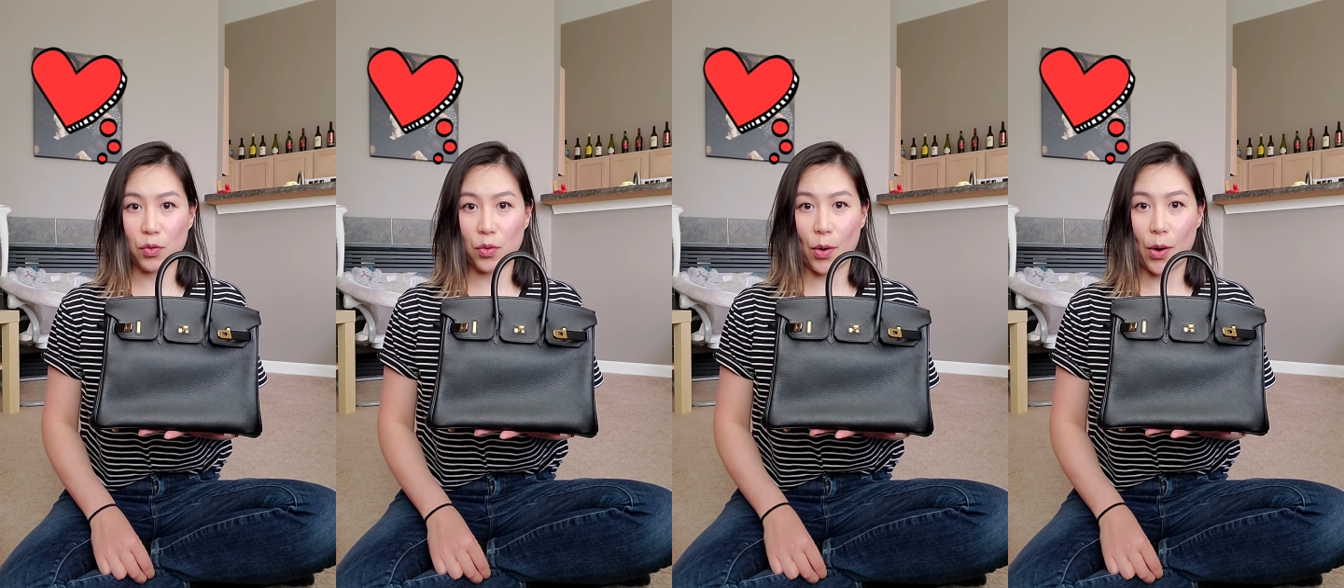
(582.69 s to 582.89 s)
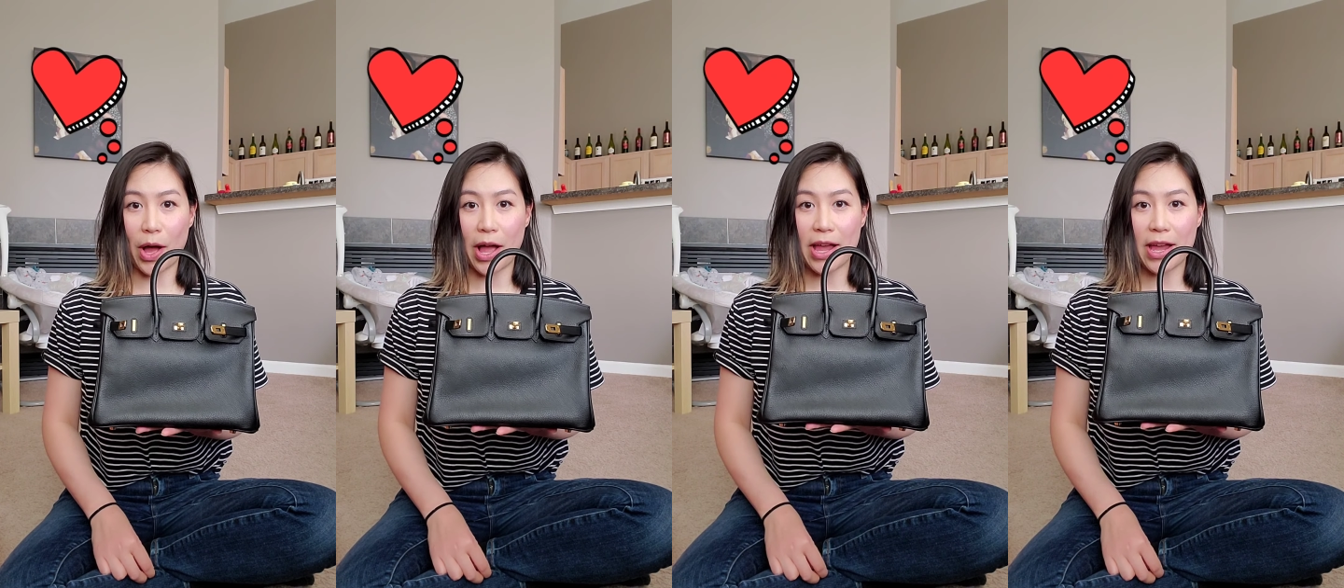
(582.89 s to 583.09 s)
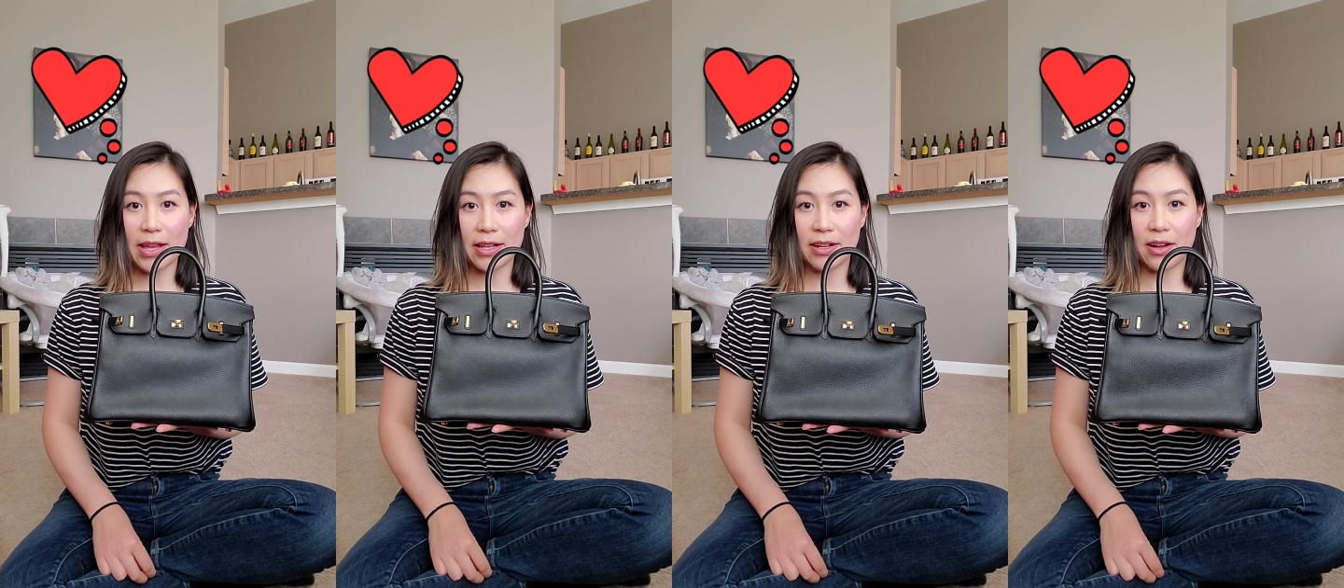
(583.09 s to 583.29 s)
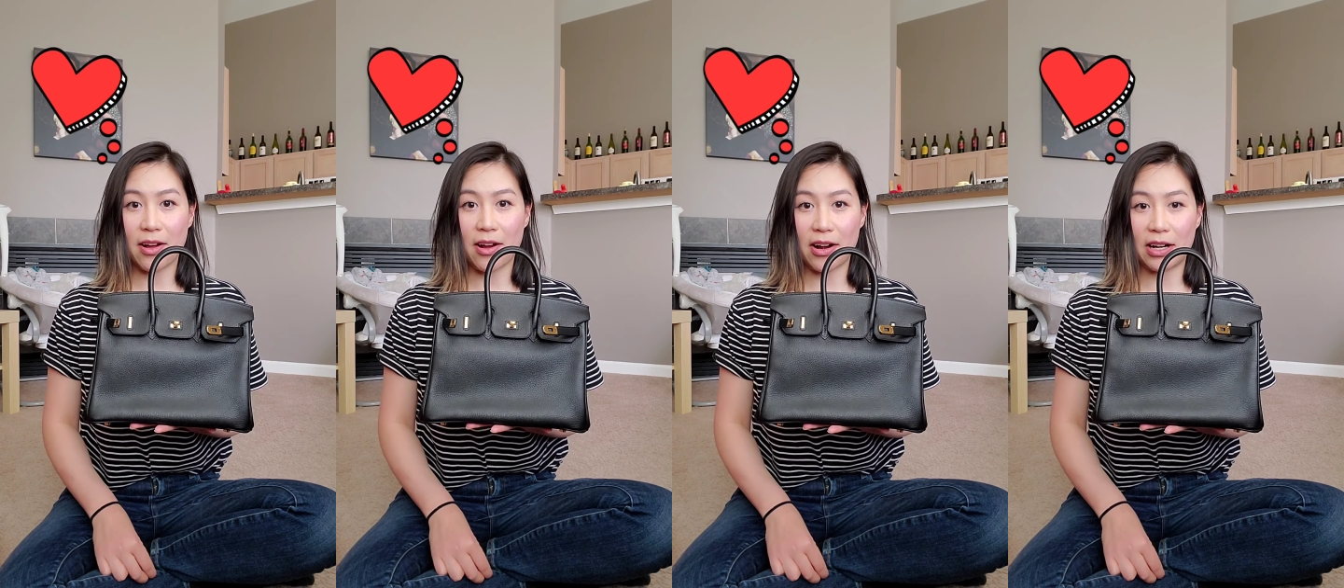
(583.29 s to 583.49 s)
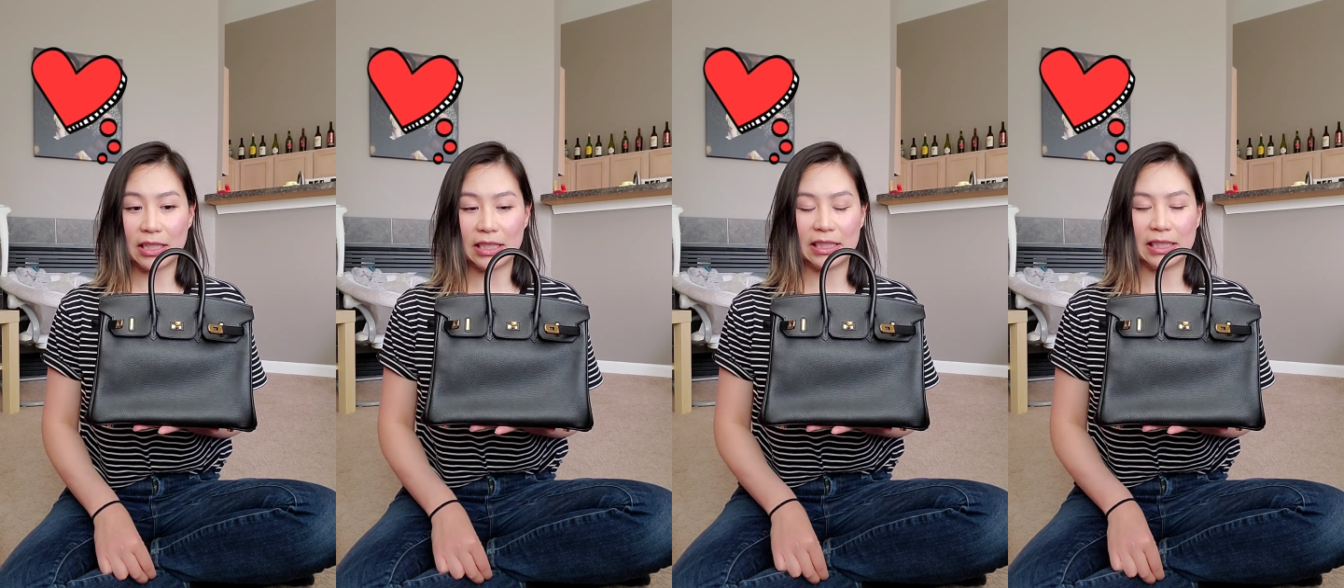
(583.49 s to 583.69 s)
quite
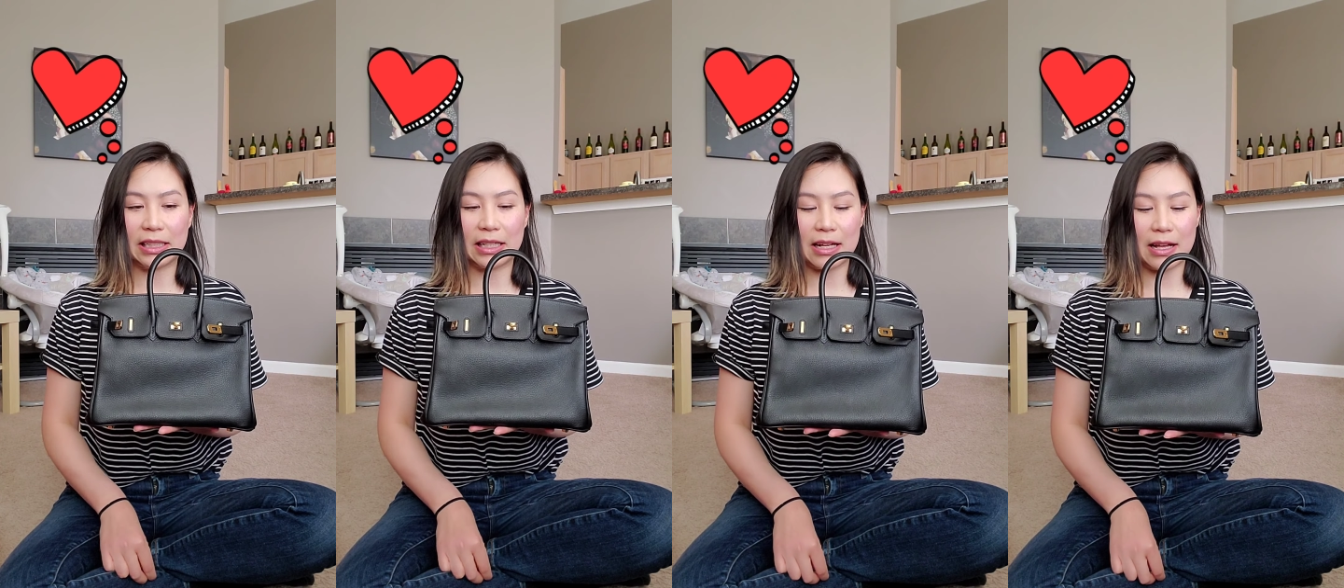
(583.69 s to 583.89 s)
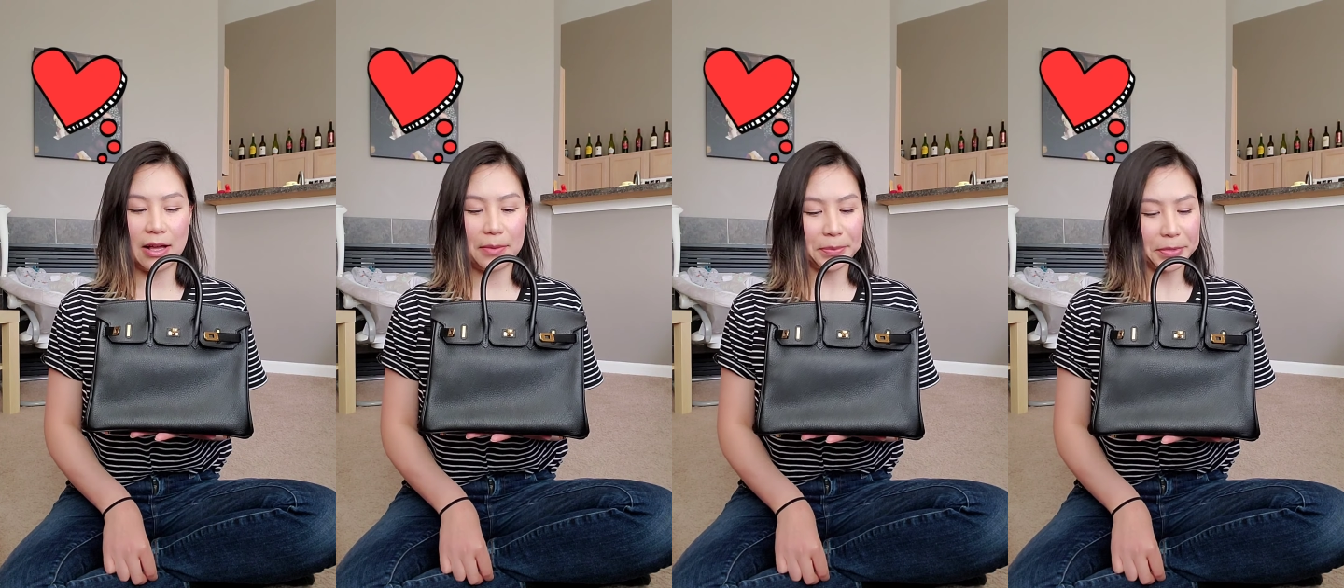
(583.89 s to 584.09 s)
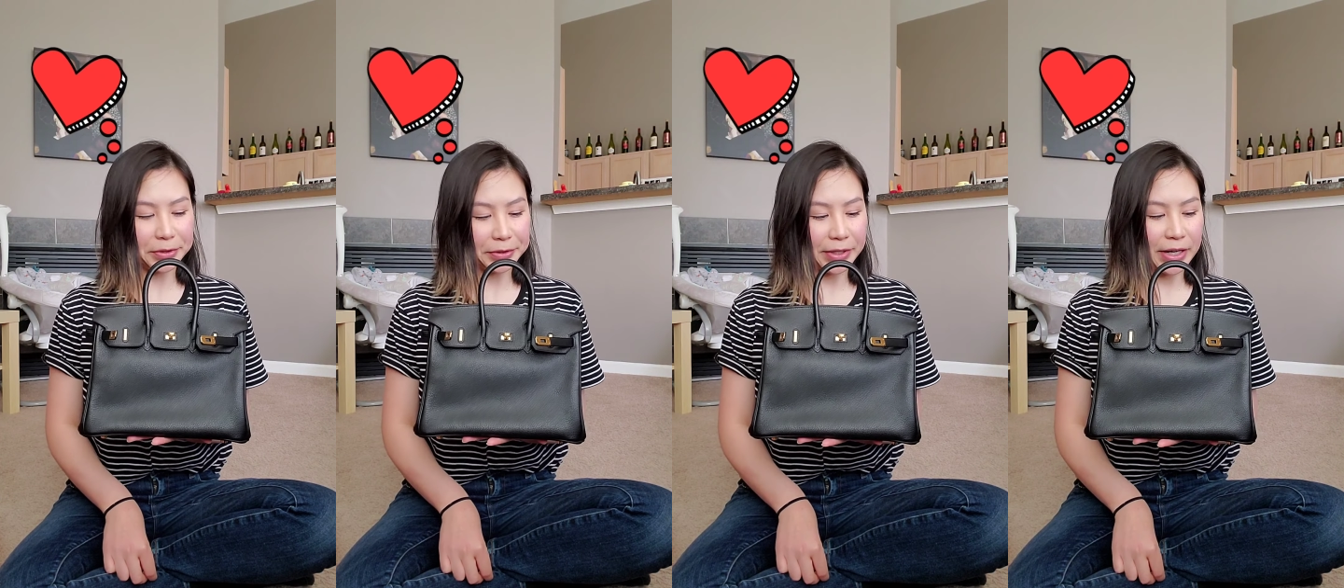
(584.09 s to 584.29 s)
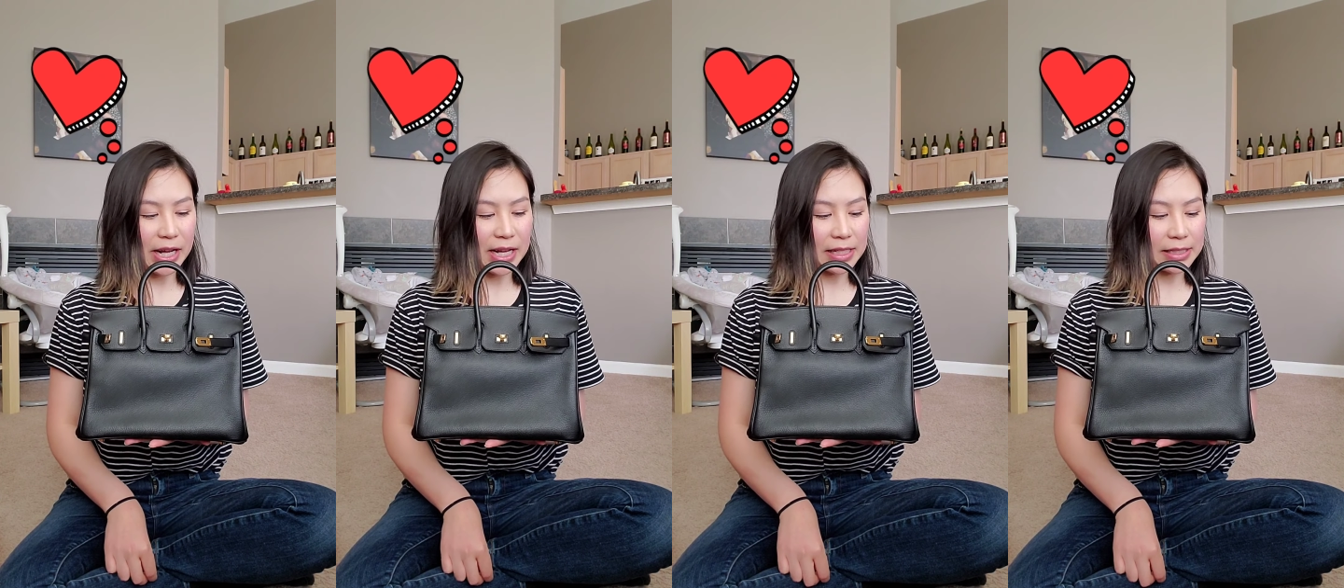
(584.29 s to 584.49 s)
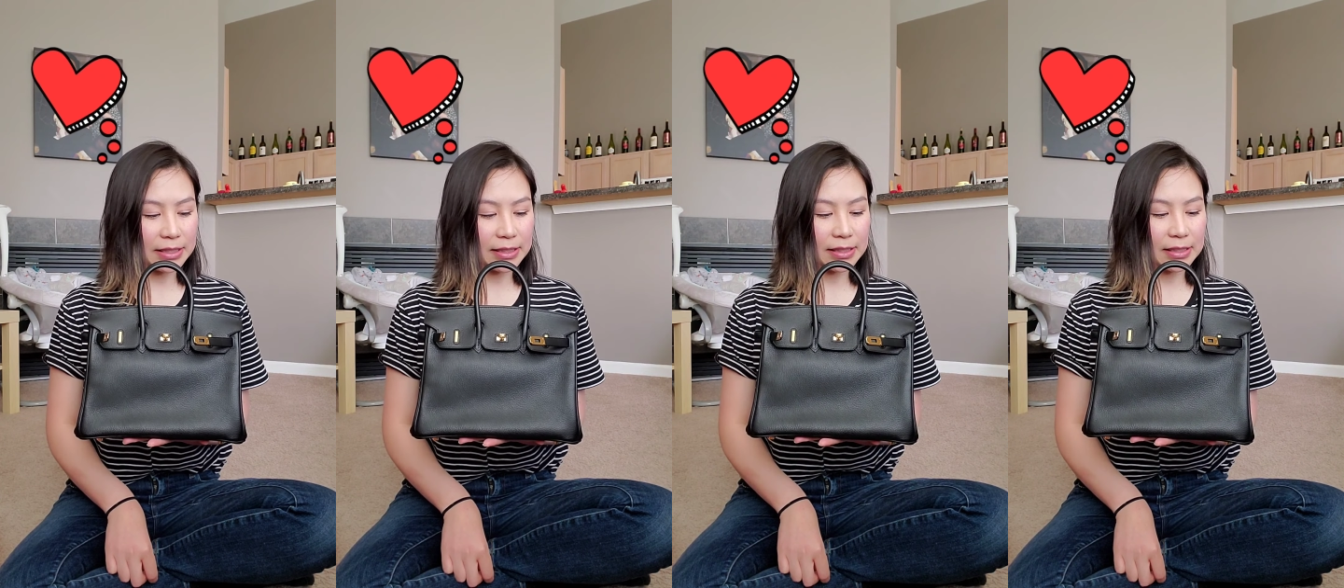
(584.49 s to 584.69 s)
hard to come
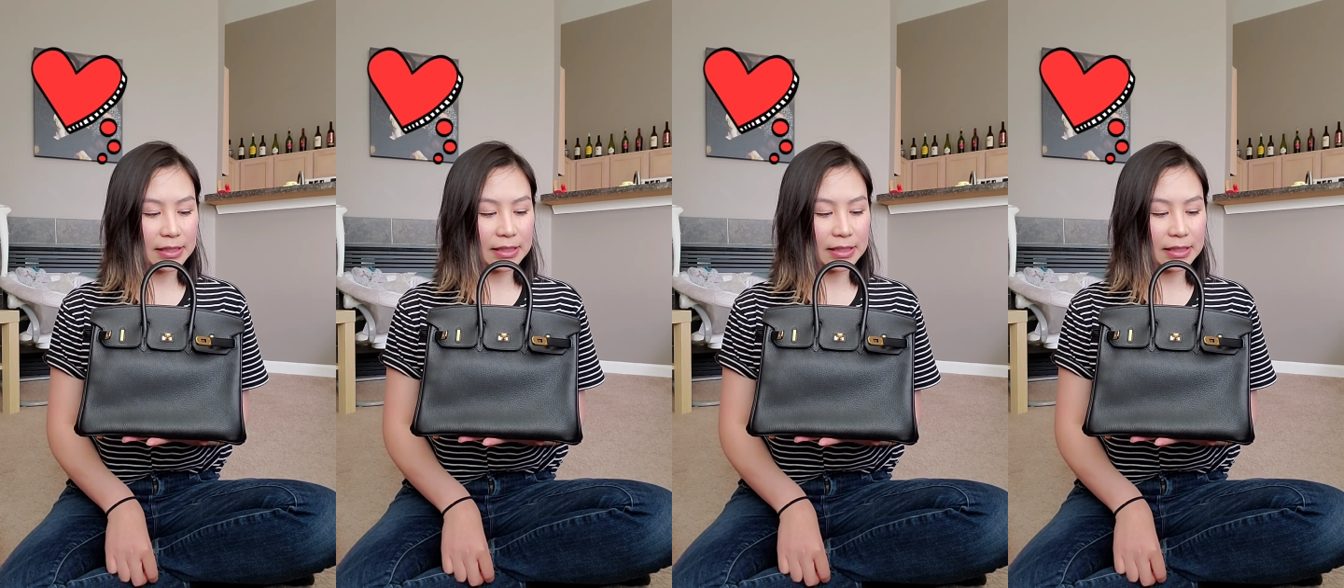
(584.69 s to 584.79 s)
across,